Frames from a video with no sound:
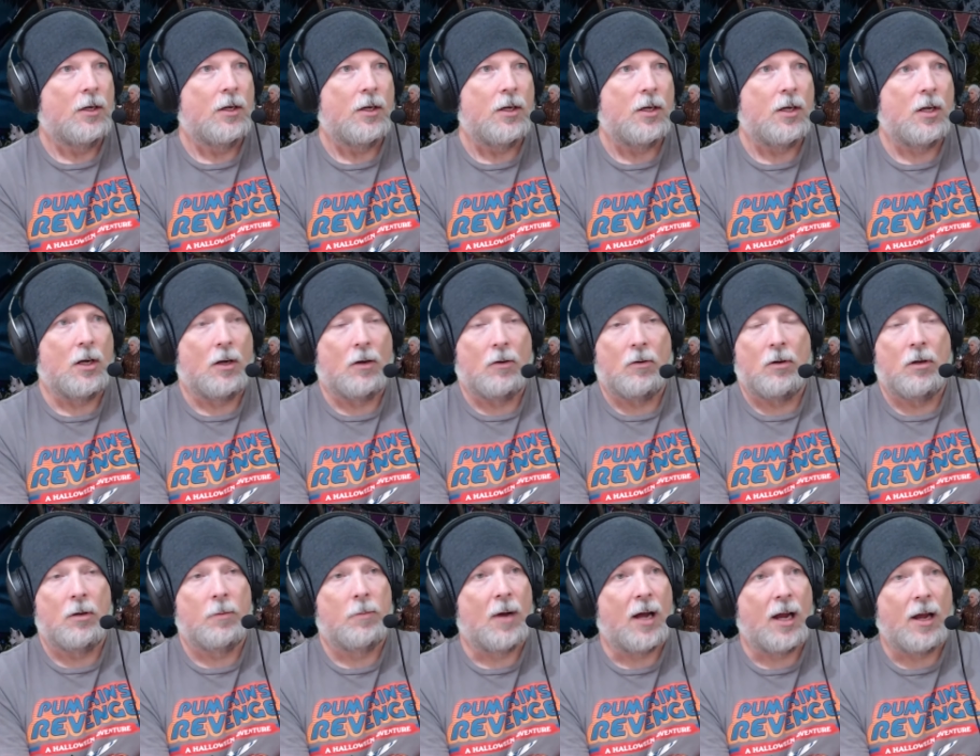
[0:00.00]
you know,
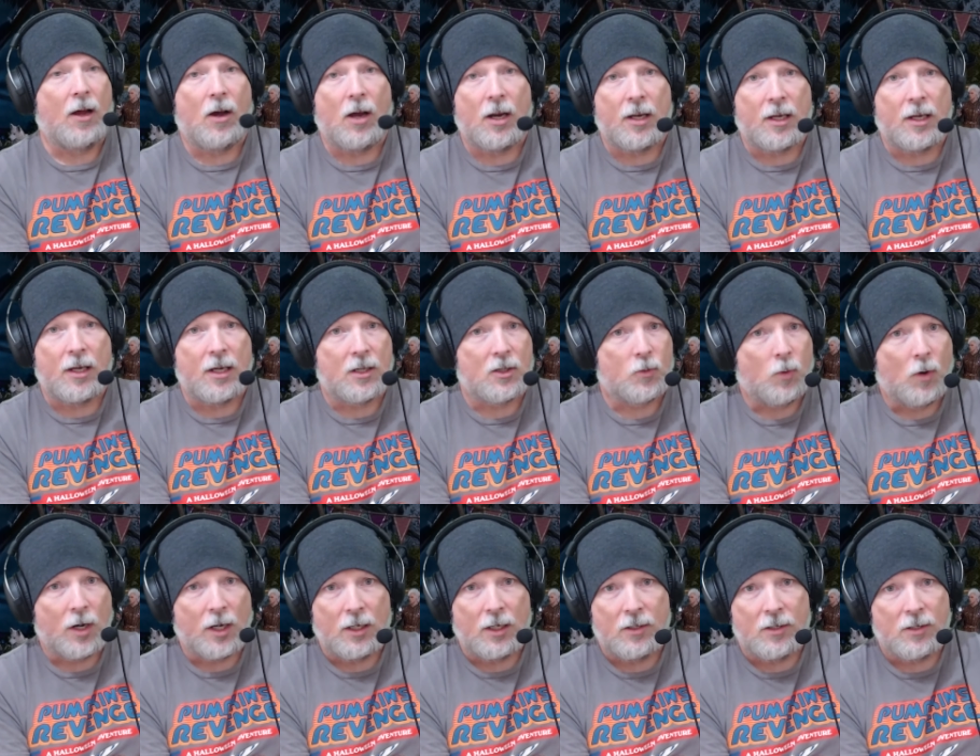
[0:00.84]
my audience
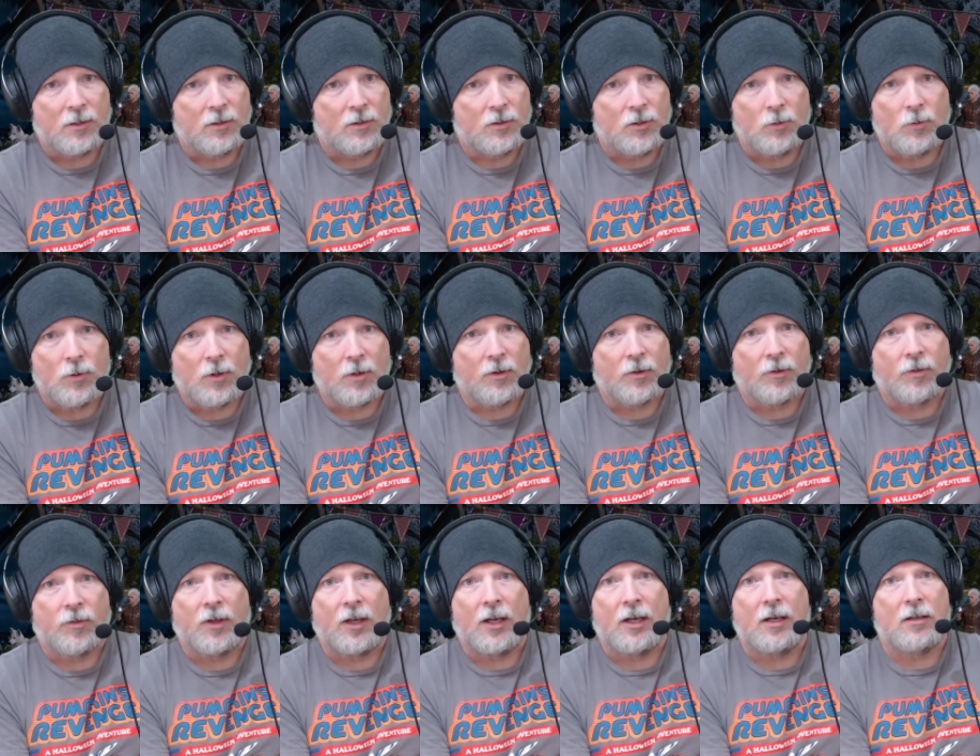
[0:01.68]
wanting to do other
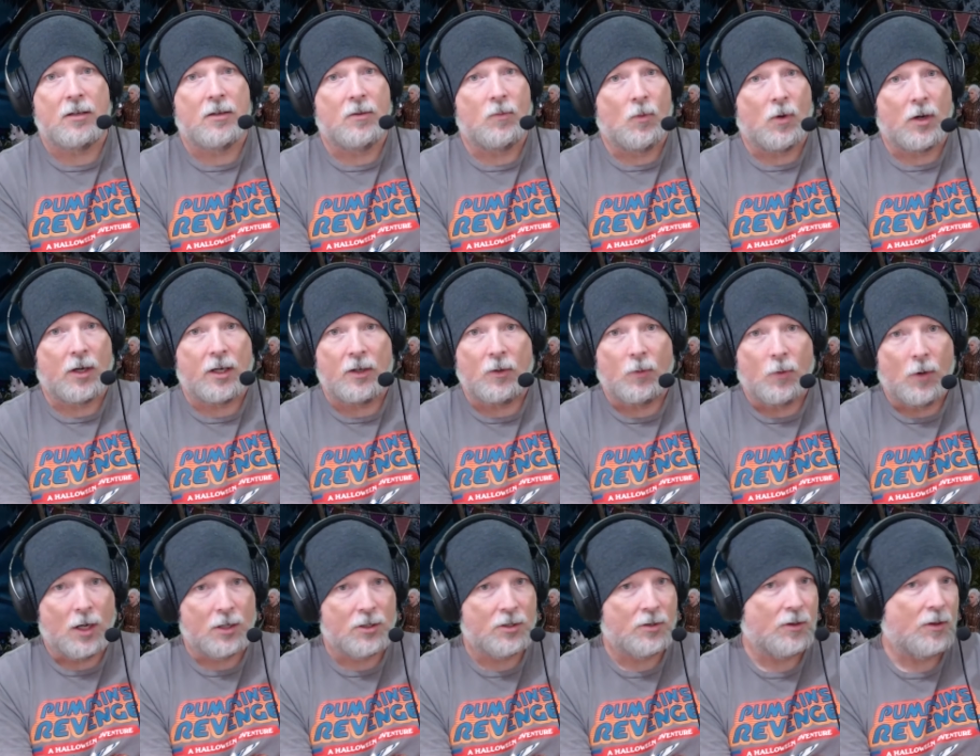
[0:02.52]
things and wanting to
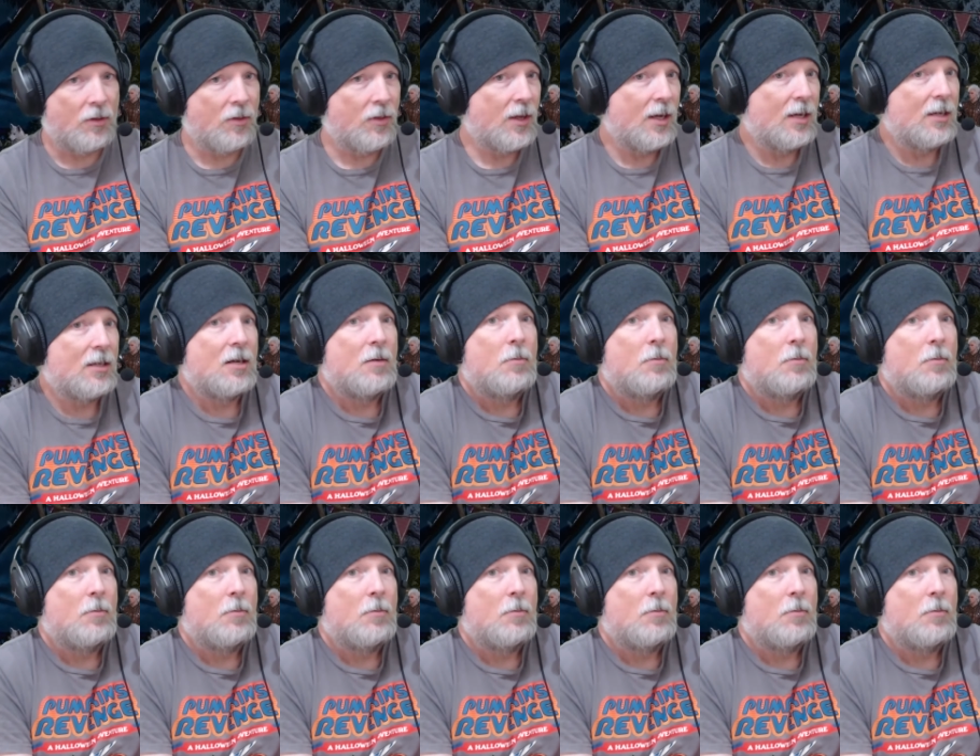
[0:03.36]
watch other things,